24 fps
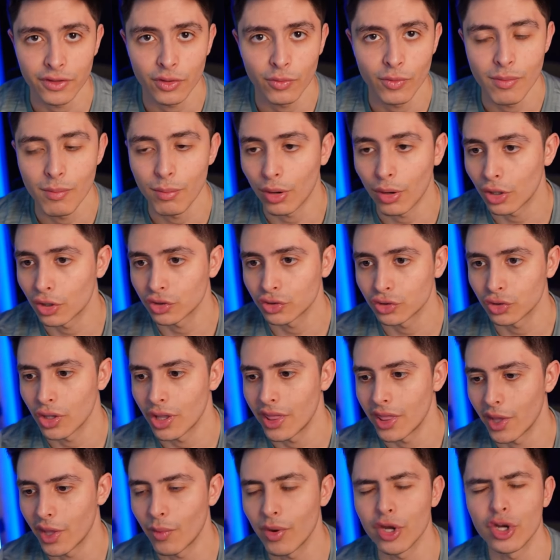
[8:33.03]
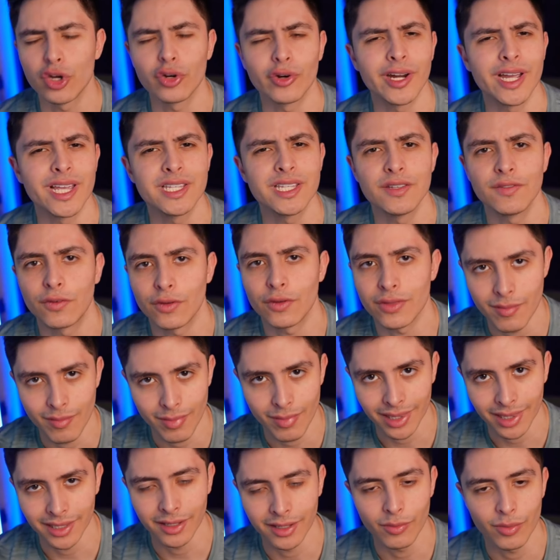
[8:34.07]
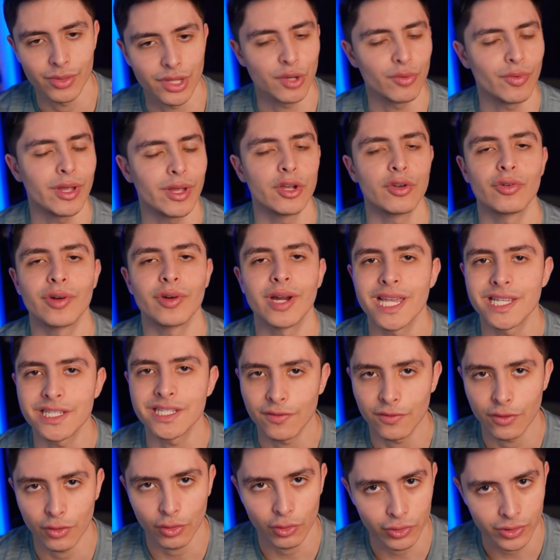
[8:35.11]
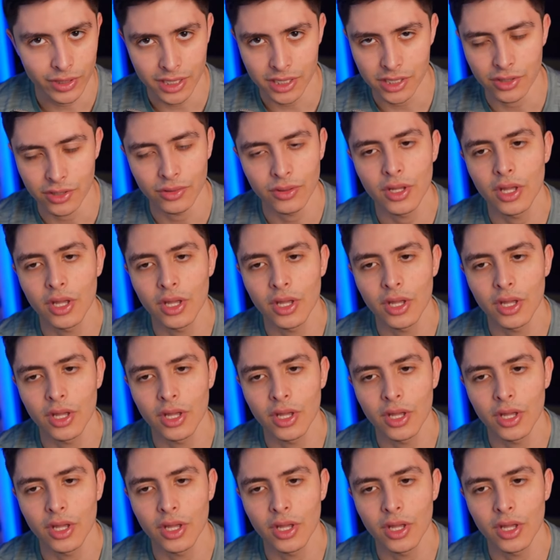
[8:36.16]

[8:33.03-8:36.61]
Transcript: When Barcelona, they went crazy for Dembele, when they went crazy for Coutinho.